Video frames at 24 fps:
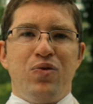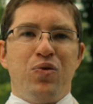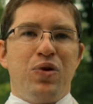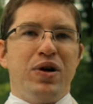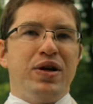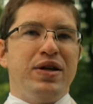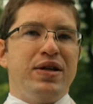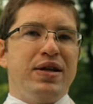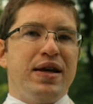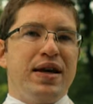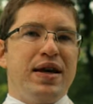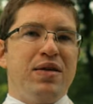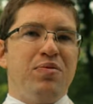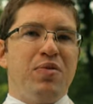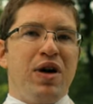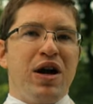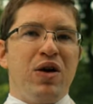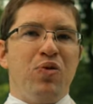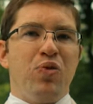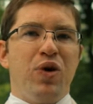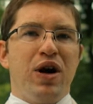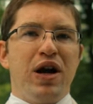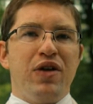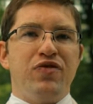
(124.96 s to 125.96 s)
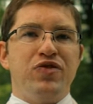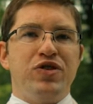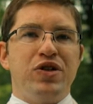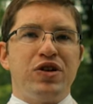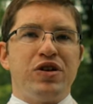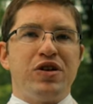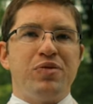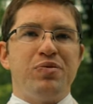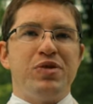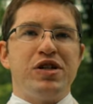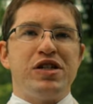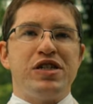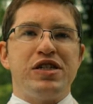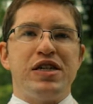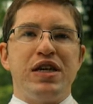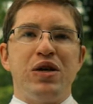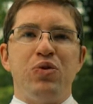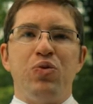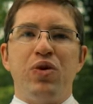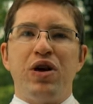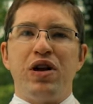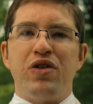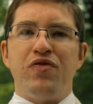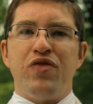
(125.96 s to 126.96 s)
One day, my wife took him to
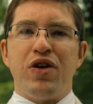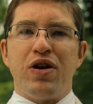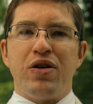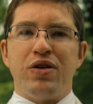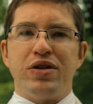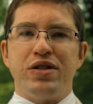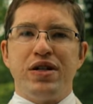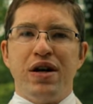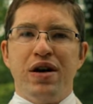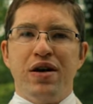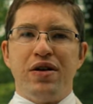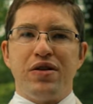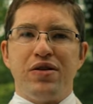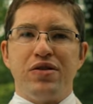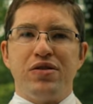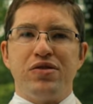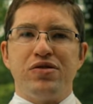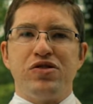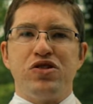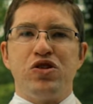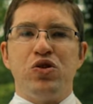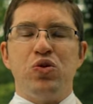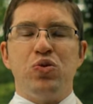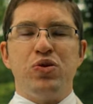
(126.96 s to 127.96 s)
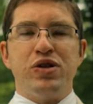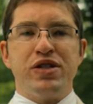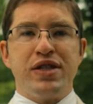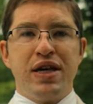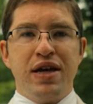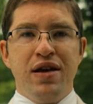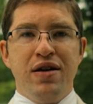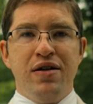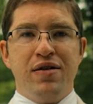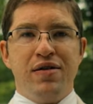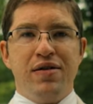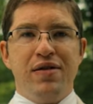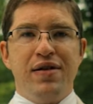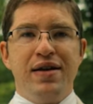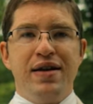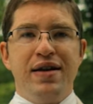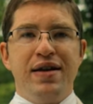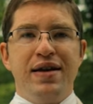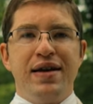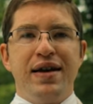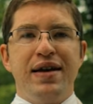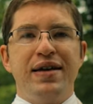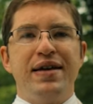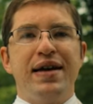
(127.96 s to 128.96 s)
see one of our daughters, who was ill,
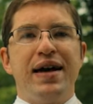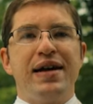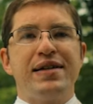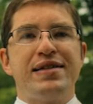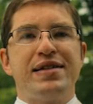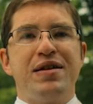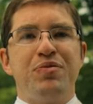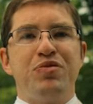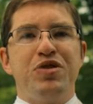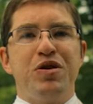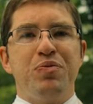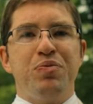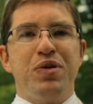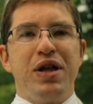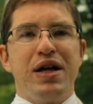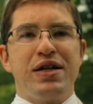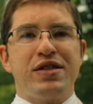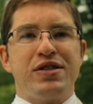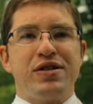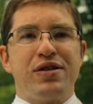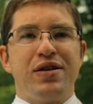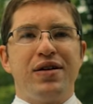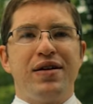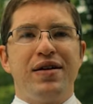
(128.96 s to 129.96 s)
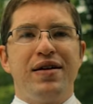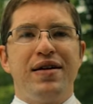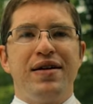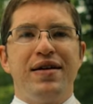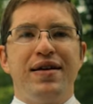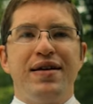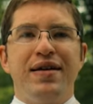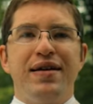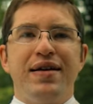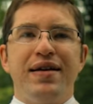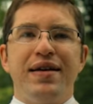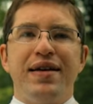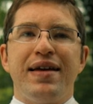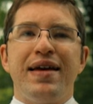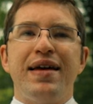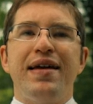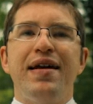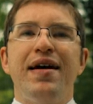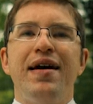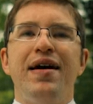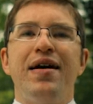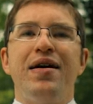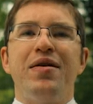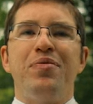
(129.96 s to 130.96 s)
and asked him to bless her.
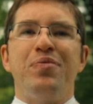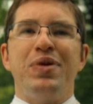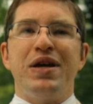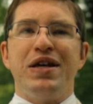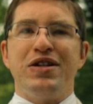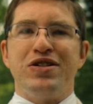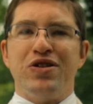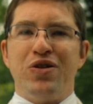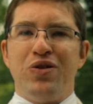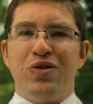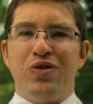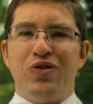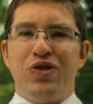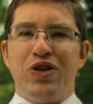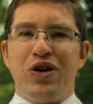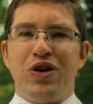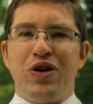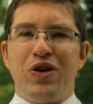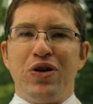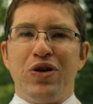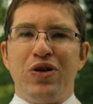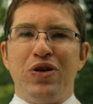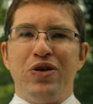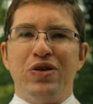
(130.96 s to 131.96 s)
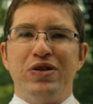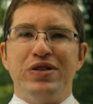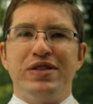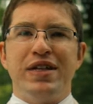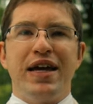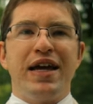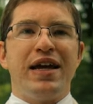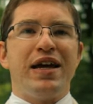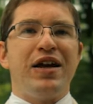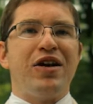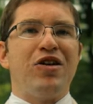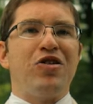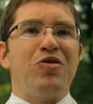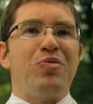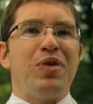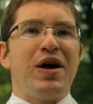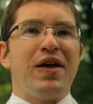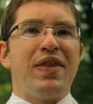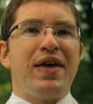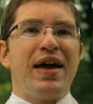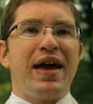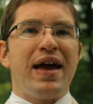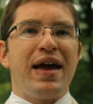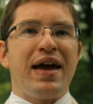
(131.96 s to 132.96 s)
'Get up,' he told the girl, taking her
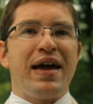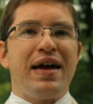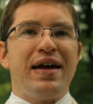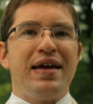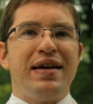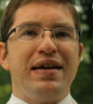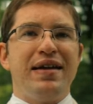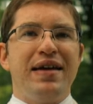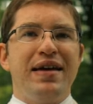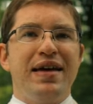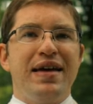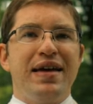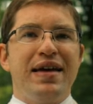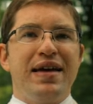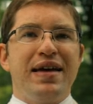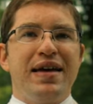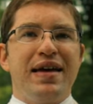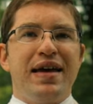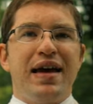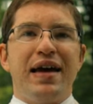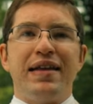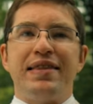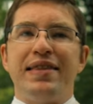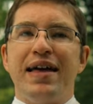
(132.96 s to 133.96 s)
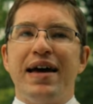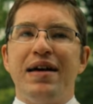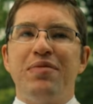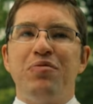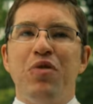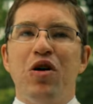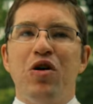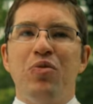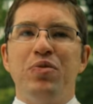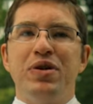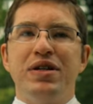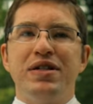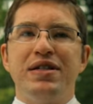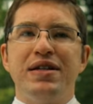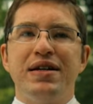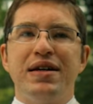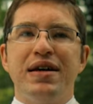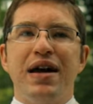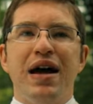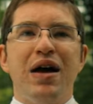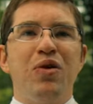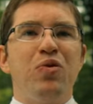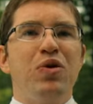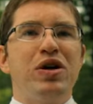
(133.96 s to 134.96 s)
by the hand. At that moment,
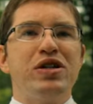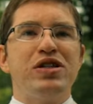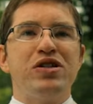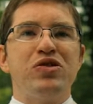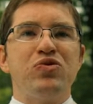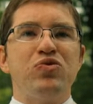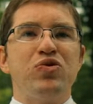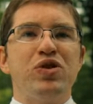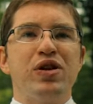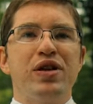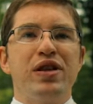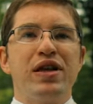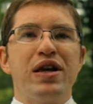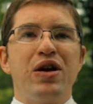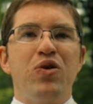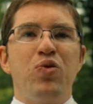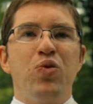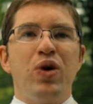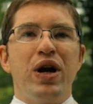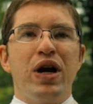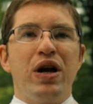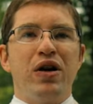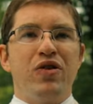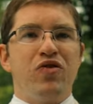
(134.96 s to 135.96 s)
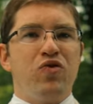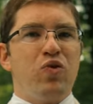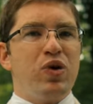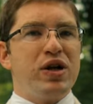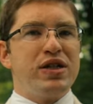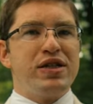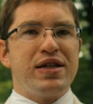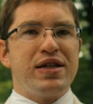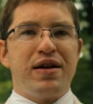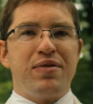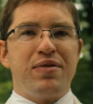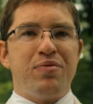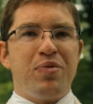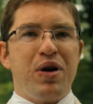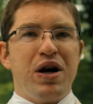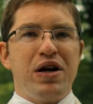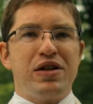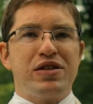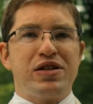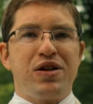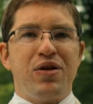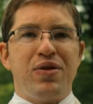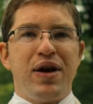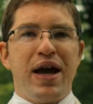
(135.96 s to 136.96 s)
I wasn't really aware of what Don
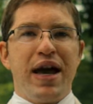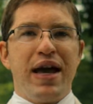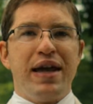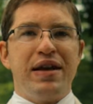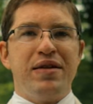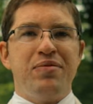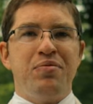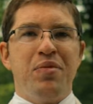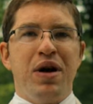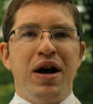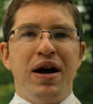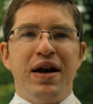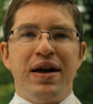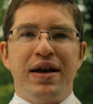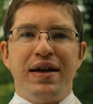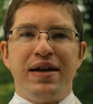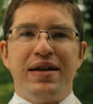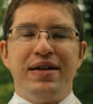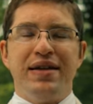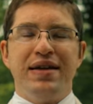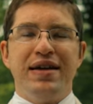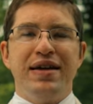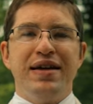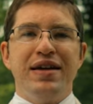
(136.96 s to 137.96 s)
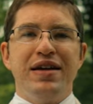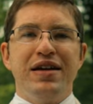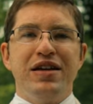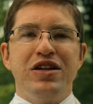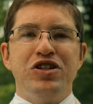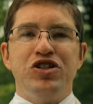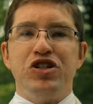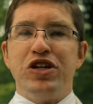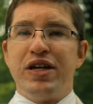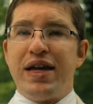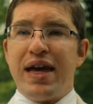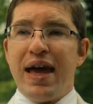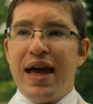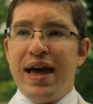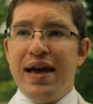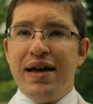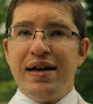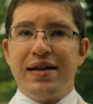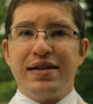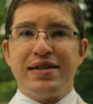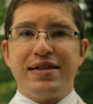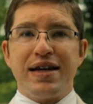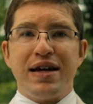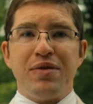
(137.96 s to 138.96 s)
Bosco had in mind. 'She
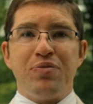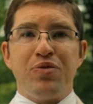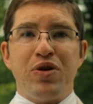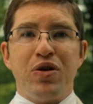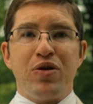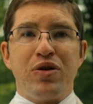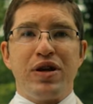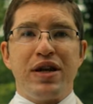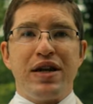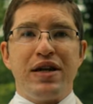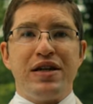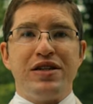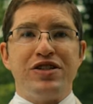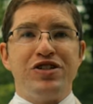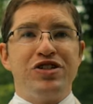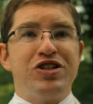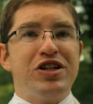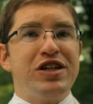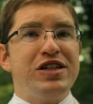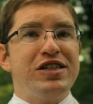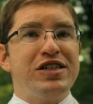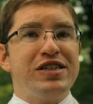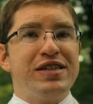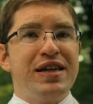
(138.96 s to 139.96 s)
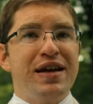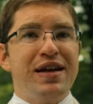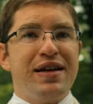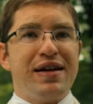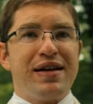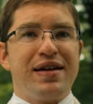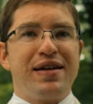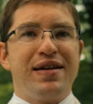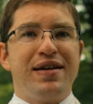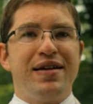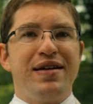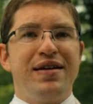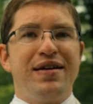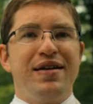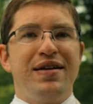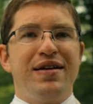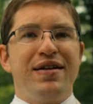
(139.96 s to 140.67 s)
can't,' I broke in. 'She's sick.'